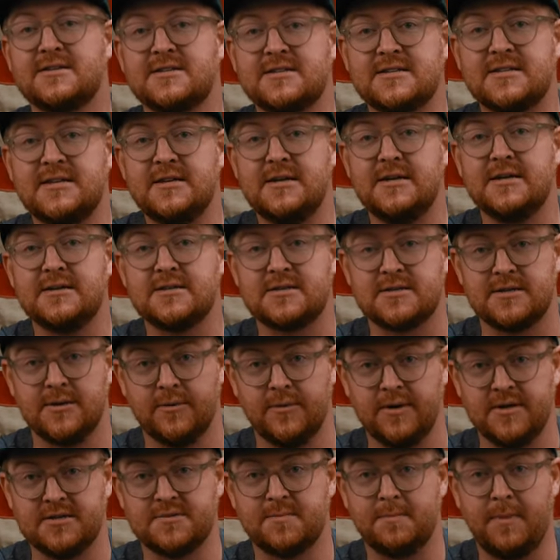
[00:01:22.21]

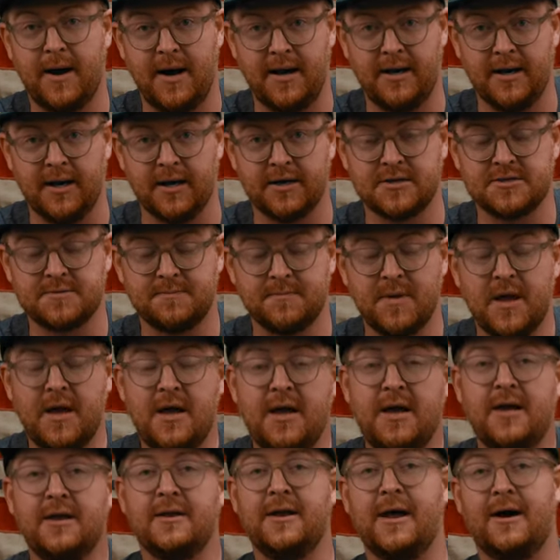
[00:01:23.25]
C-series bindings.
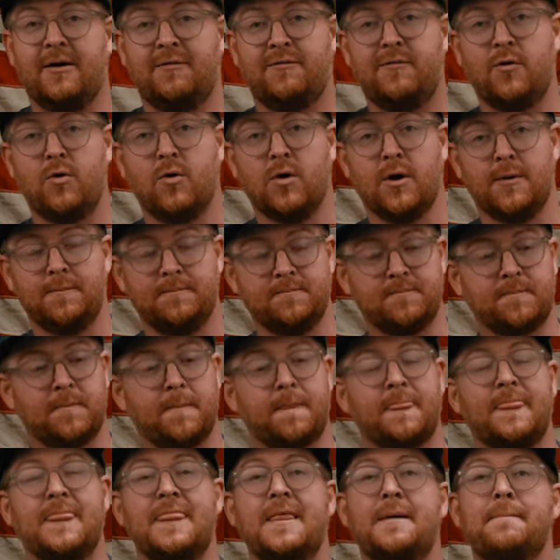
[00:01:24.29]
Now for
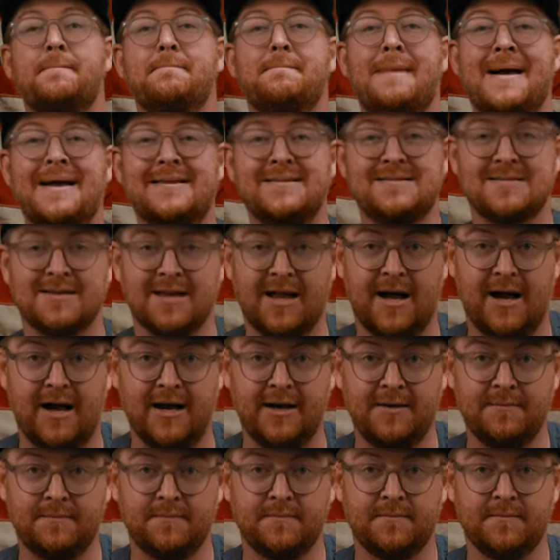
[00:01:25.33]
the men's
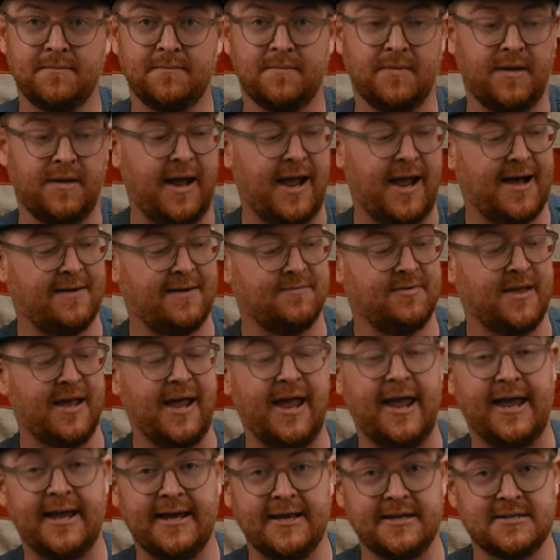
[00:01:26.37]
line, they have the
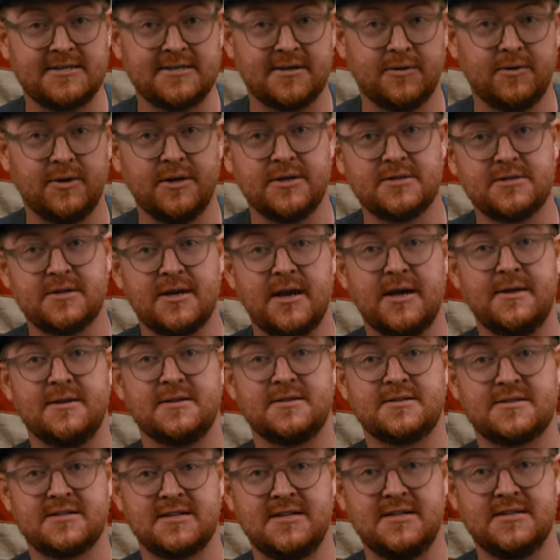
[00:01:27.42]
A-series and the
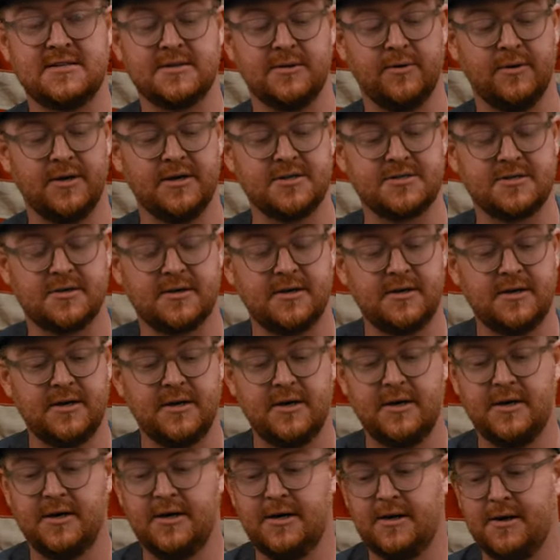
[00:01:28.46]
C-series,
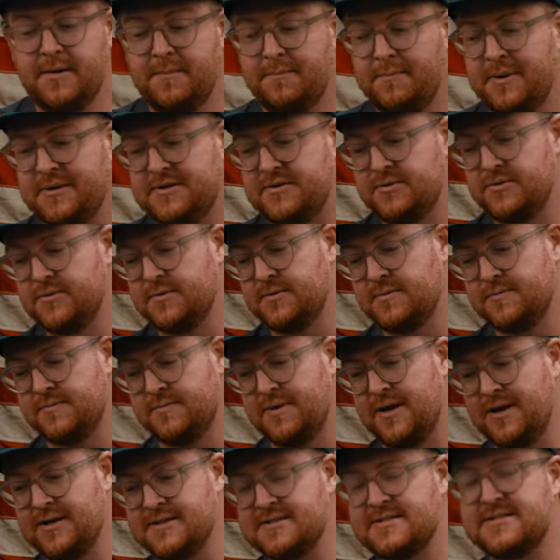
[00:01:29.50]
but to
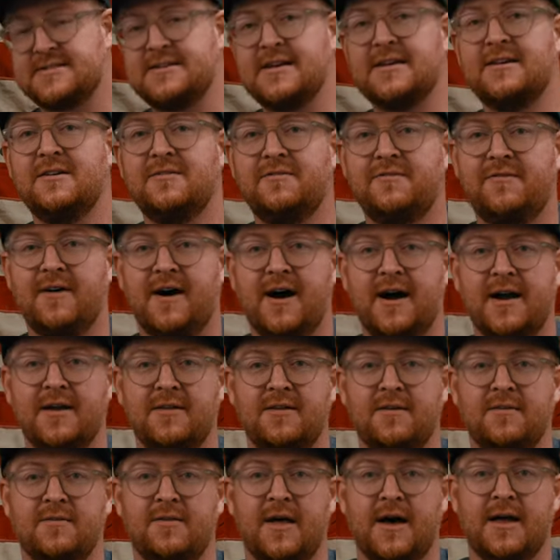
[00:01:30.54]
kind of signify
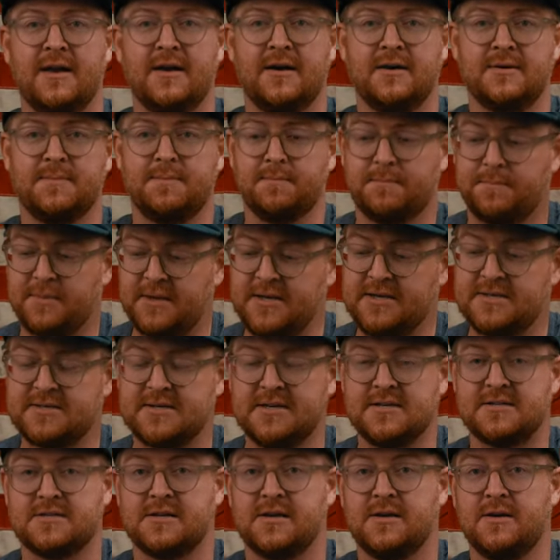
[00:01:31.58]
that a piece
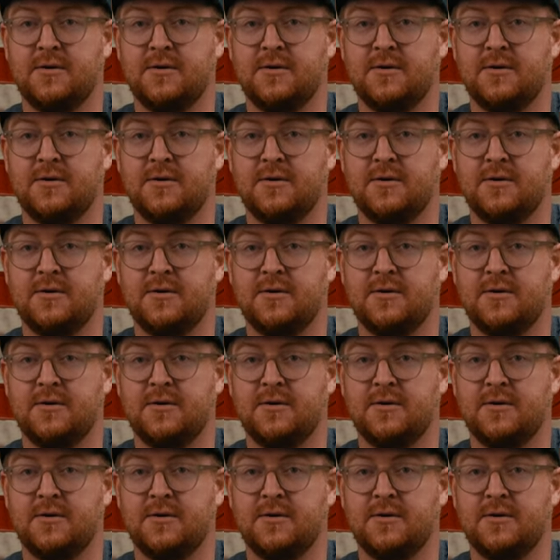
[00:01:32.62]
is